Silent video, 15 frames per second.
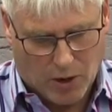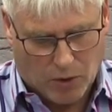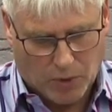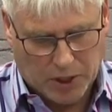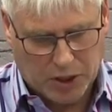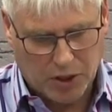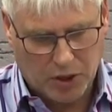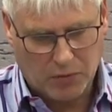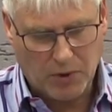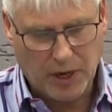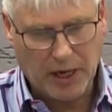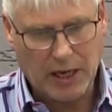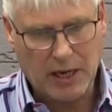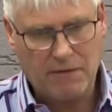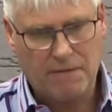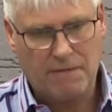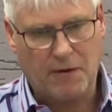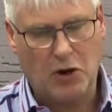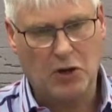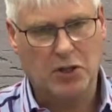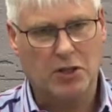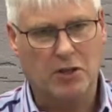which is really,
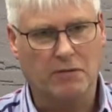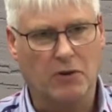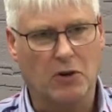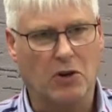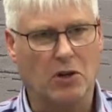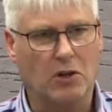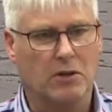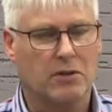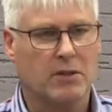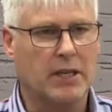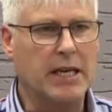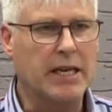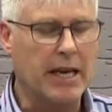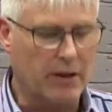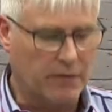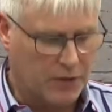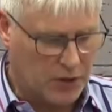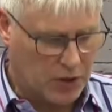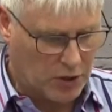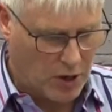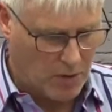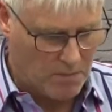first of all, to give
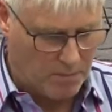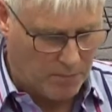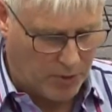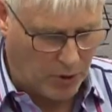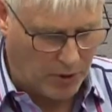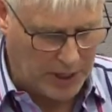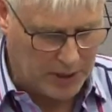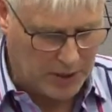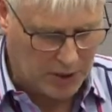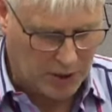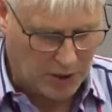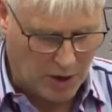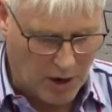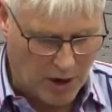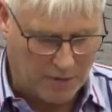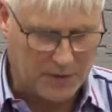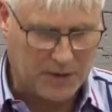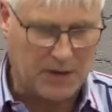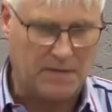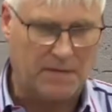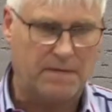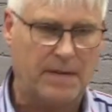some points of
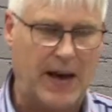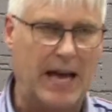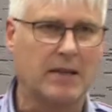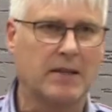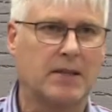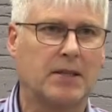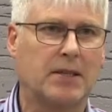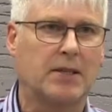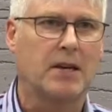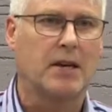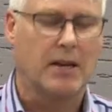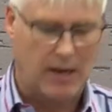defense